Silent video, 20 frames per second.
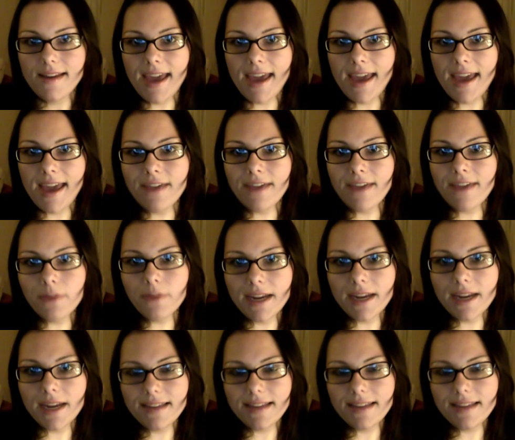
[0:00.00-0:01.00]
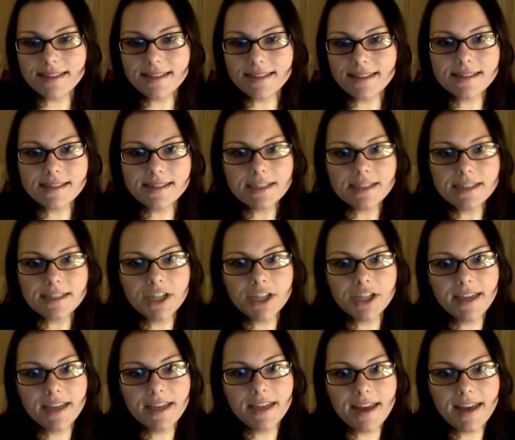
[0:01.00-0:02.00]
Hey everybody, this is
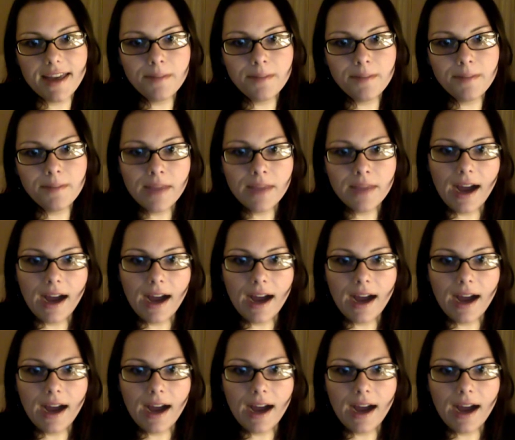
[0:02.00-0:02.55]
Alicia again.